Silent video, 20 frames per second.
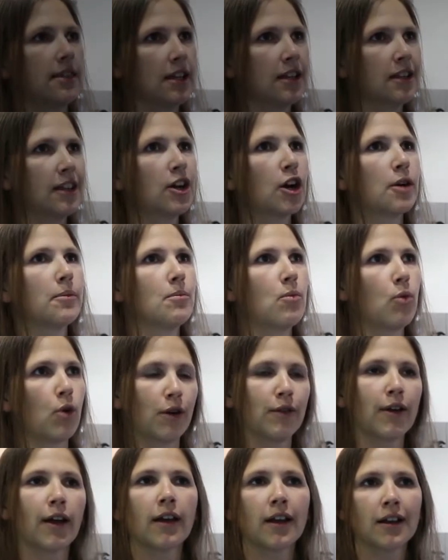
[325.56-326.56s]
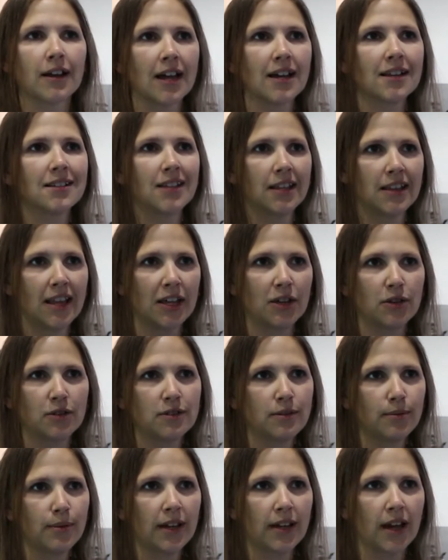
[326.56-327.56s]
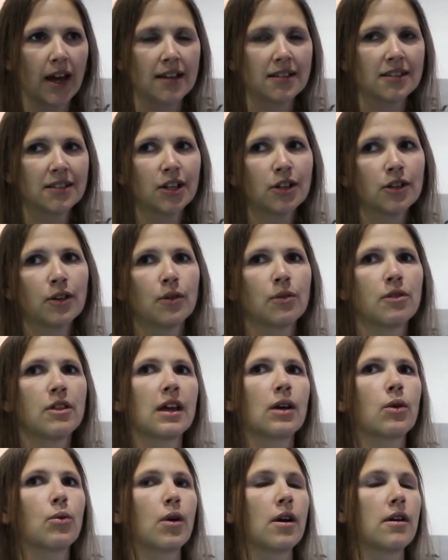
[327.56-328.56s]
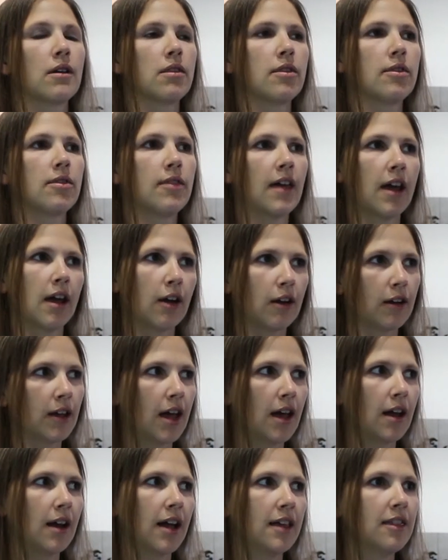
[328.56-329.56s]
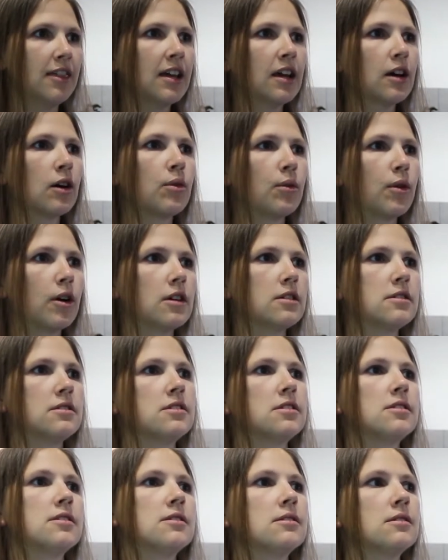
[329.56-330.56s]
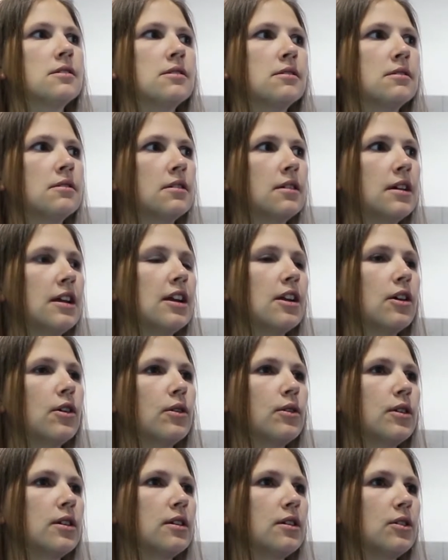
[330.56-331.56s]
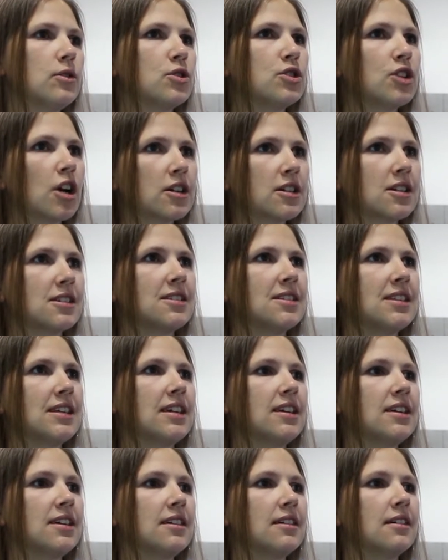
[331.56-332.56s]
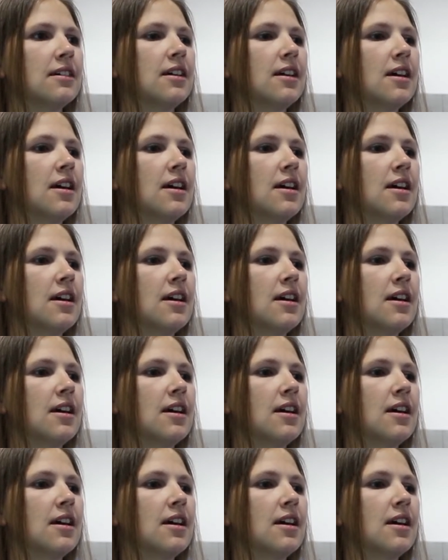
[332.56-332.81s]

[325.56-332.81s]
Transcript: think they are more recognized than they used to be. I still don't think we're there yet. I think awards, you start to see